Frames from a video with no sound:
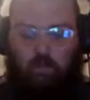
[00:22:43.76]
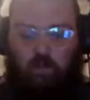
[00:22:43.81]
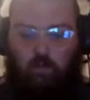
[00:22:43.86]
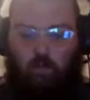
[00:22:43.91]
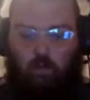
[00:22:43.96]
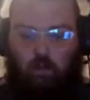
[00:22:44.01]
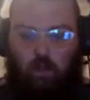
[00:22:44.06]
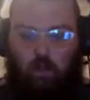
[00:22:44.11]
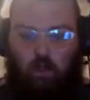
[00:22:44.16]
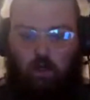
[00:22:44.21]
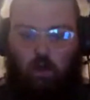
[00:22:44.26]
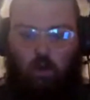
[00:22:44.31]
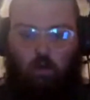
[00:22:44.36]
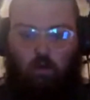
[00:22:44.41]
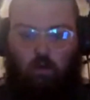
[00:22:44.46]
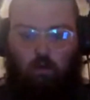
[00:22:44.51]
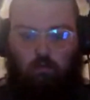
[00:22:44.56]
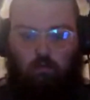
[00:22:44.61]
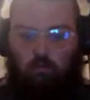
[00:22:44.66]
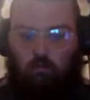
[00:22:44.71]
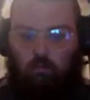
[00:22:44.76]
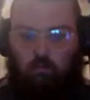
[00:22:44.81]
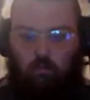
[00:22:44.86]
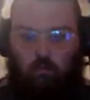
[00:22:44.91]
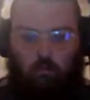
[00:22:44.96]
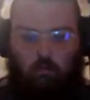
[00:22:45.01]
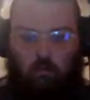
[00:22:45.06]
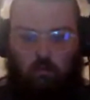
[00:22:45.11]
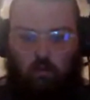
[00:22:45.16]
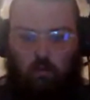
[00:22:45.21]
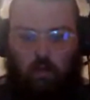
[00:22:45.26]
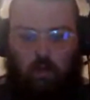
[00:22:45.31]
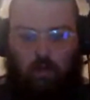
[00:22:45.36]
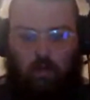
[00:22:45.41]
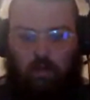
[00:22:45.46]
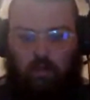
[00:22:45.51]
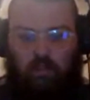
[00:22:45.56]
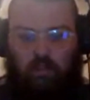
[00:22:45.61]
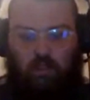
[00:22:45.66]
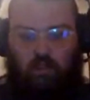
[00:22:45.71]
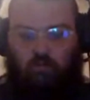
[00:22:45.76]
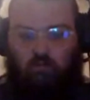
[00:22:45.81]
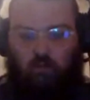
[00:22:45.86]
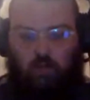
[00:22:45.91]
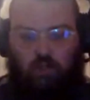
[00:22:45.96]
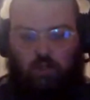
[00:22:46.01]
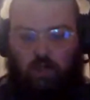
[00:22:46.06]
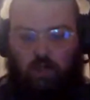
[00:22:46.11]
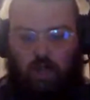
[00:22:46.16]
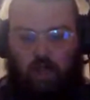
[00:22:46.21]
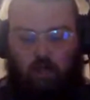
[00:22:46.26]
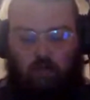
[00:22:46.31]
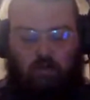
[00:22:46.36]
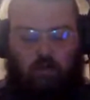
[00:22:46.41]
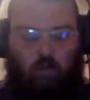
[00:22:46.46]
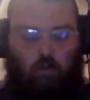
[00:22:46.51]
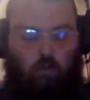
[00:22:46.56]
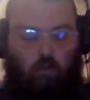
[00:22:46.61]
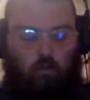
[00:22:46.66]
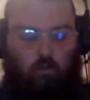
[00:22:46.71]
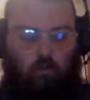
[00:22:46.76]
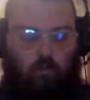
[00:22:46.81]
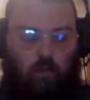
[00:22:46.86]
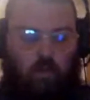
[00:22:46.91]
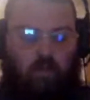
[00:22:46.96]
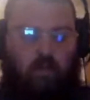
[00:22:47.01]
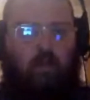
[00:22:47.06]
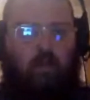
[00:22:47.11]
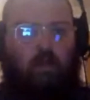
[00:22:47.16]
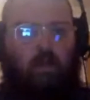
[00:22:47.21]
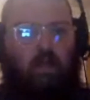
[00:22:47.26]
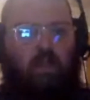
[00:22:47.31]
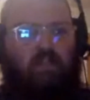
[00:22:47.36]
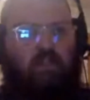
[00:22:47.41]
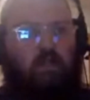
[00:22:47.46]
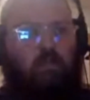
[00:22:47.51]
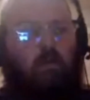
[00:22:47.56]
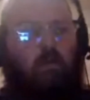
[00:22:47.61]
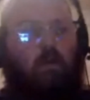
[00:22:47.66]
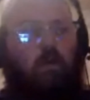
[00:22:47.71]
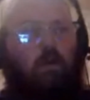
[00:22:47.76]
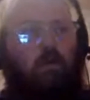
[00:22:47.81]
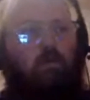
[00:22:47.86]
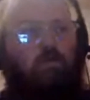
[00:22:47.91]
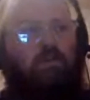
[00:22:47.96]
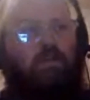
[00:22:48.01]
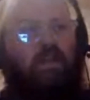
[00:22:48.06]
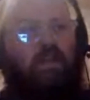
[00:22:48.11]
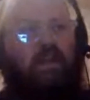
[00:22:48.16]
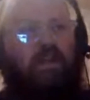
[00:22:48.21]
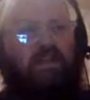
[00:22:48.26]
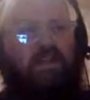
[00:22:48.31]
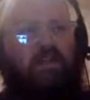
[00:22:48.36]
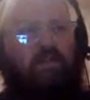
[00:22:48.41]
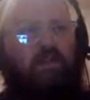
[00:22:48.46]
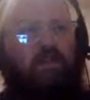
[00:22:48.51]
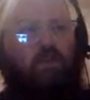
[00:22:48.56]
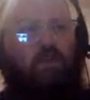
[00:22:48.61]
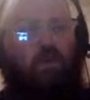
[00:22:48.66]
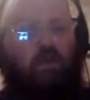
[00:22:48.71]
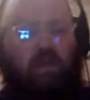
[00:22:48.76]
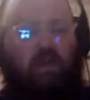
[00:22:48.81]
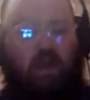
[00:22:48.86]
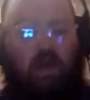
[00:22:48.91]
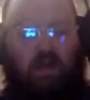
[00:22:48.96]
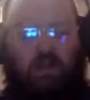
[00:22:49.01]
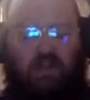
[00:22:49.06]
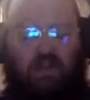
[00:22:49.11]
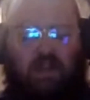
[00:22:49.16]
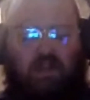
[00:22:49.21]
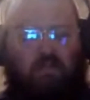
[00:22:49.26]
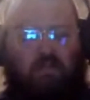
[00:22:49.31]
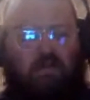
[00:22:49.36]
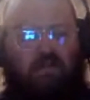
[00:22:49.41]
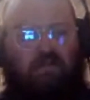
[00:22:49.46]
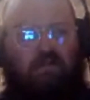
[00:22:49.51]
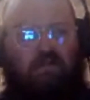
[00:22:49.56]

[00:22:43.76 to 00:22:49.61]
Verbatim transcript: been without a goal? And it's just frustrating to. I think the last time was the last time he scored the Hearts game.